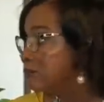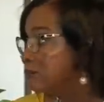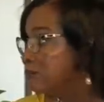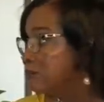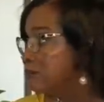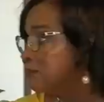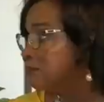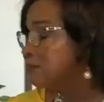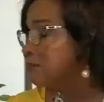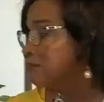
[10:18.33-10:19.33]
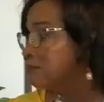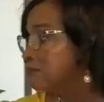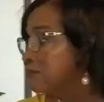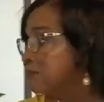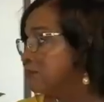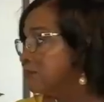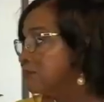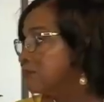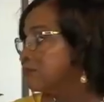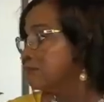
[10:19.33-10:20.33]

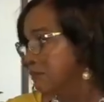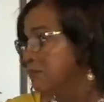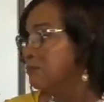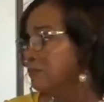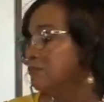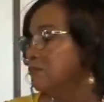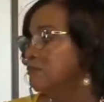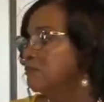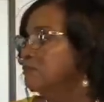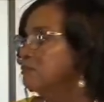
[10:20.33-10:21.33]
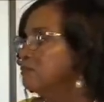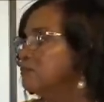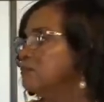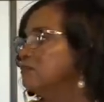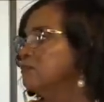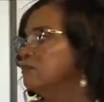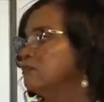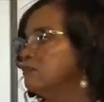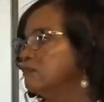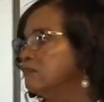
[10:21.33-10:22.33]

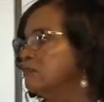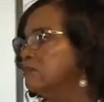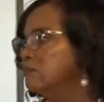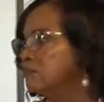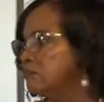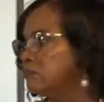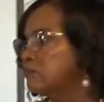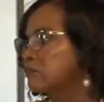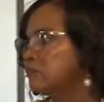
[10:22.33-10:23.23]
The person shown says nothing.